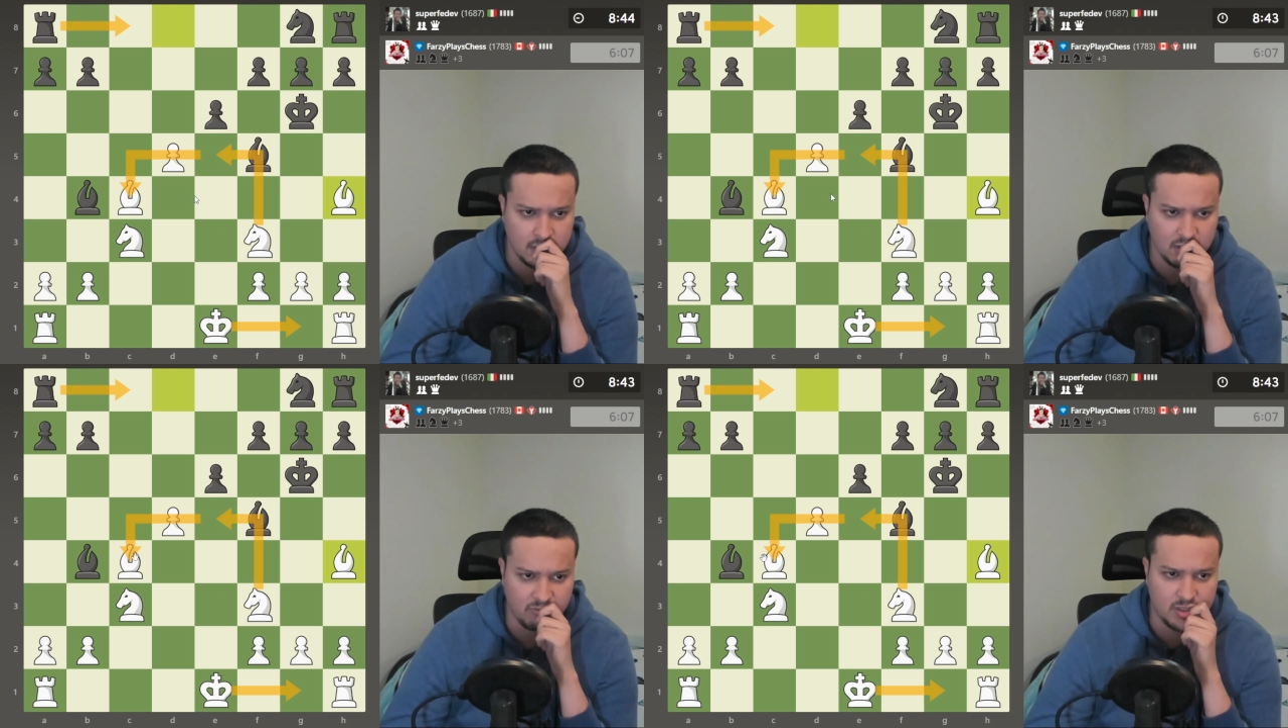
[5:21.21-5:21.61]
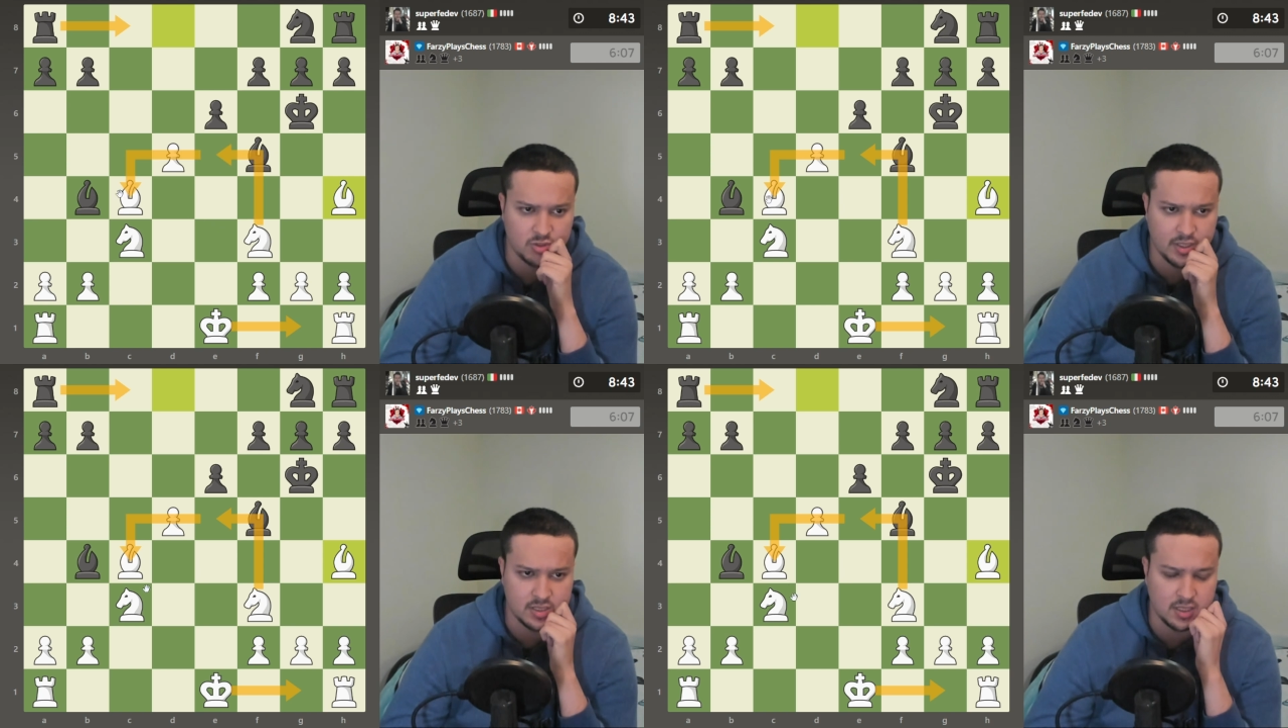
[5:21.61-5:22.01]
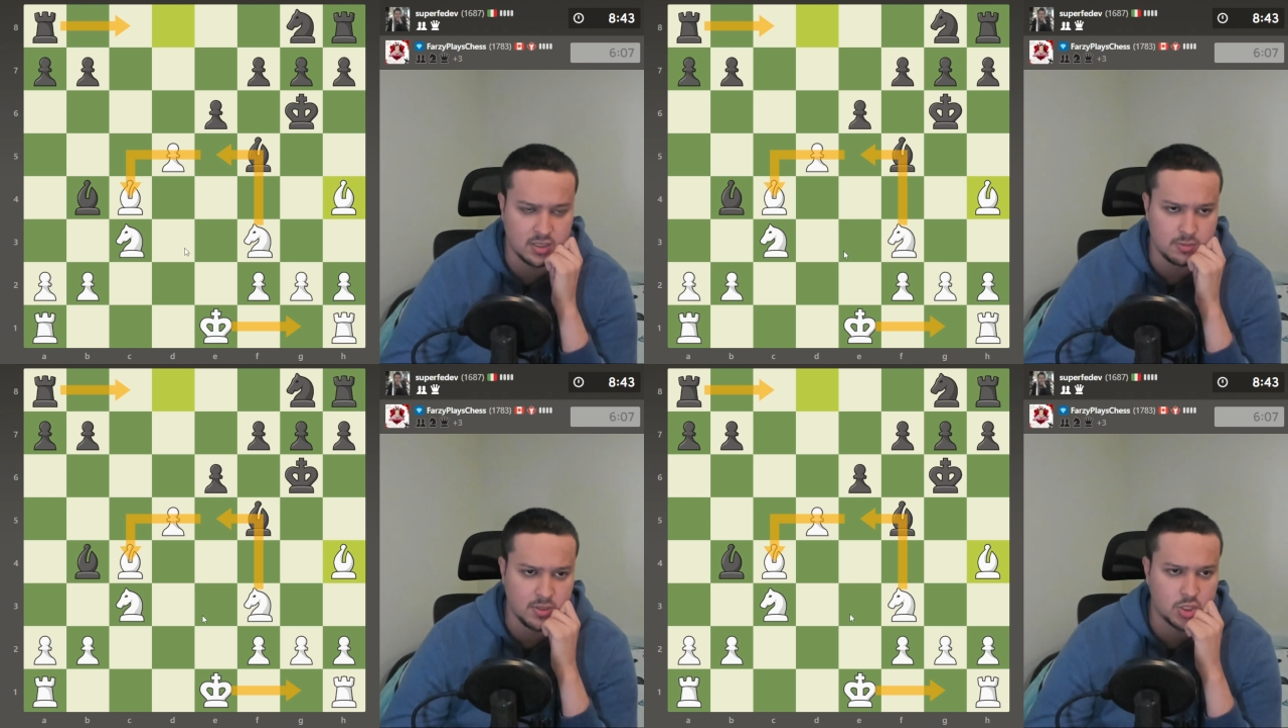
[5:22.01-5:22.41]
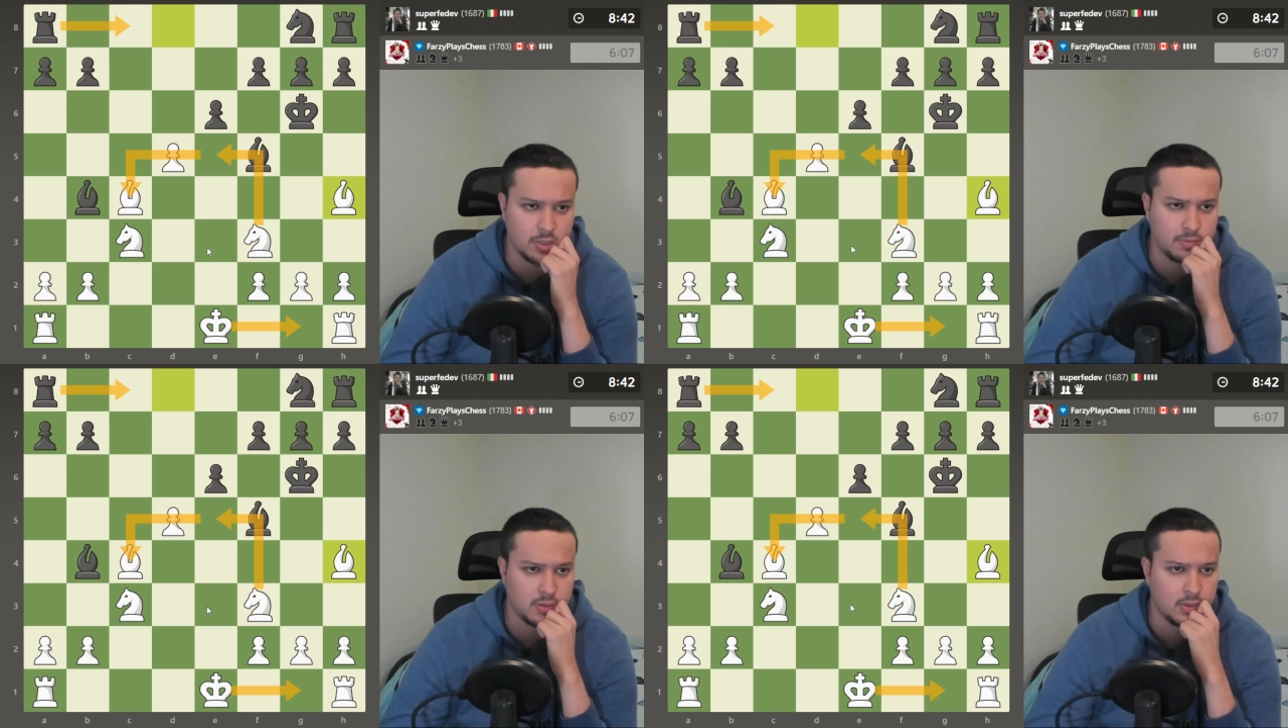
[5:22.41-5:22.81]
If they try to take this
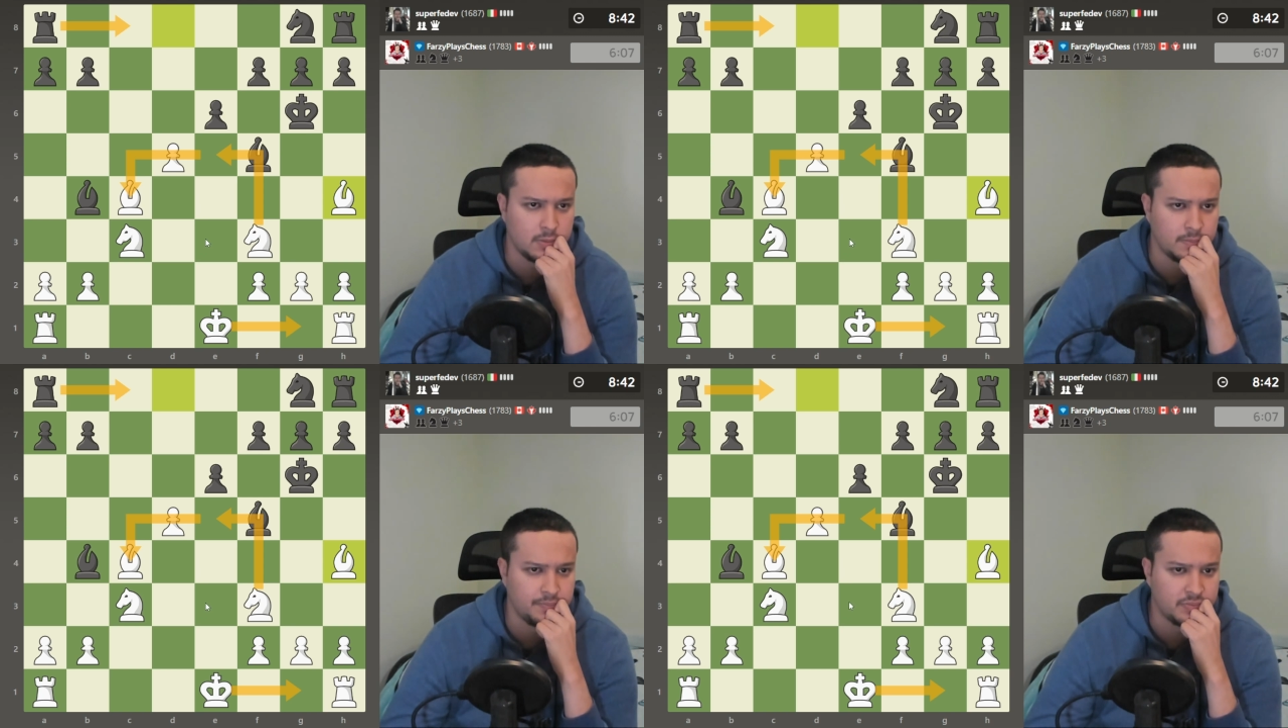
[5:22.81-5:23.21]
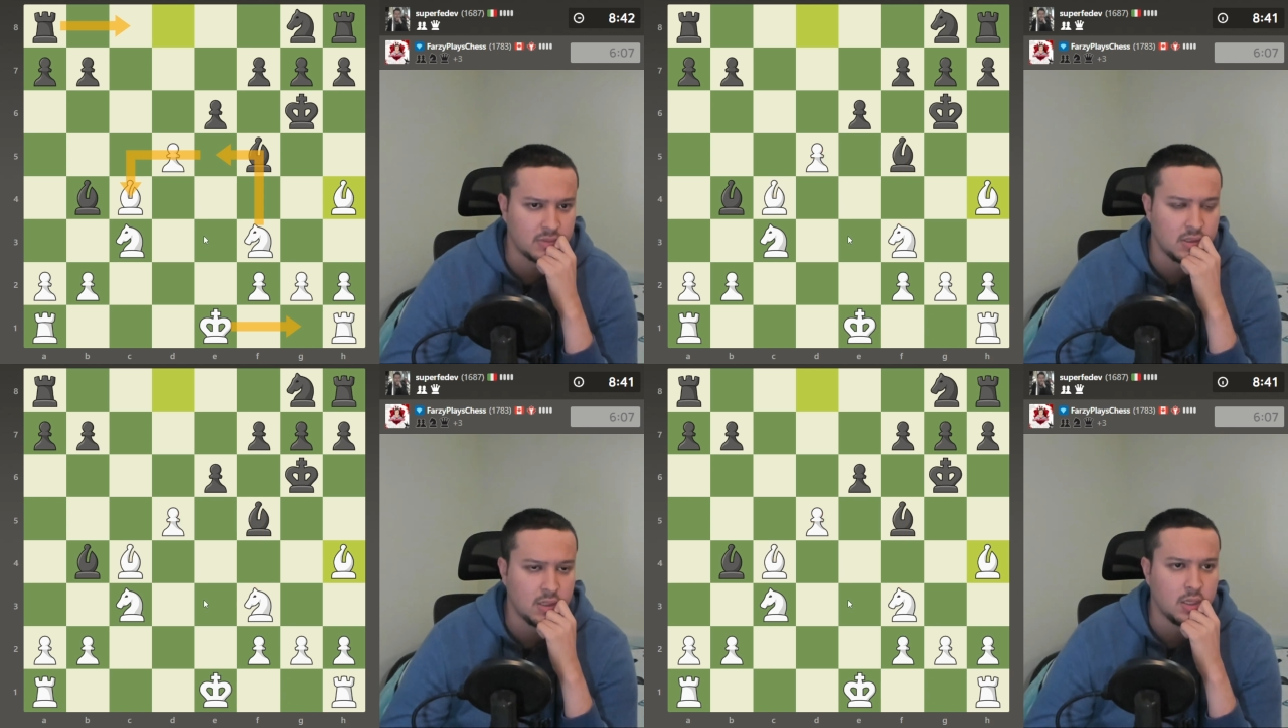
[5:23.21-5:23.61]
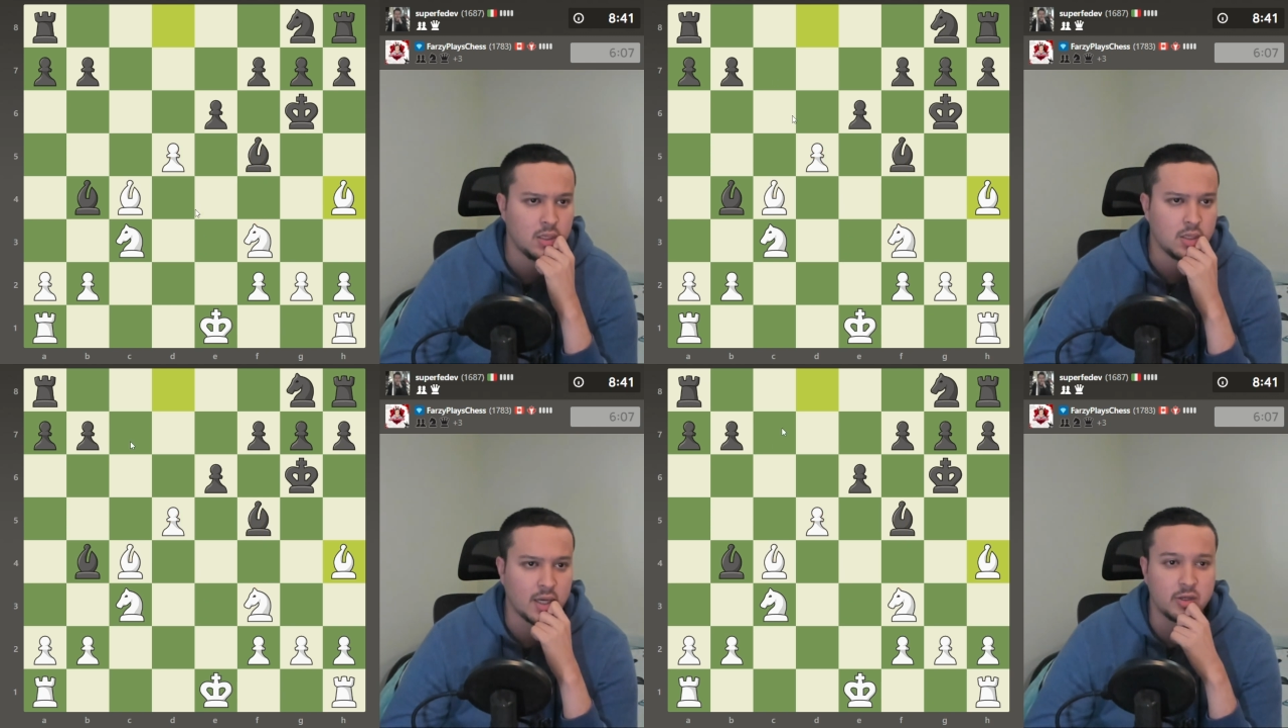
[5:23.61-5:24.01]
bishop. I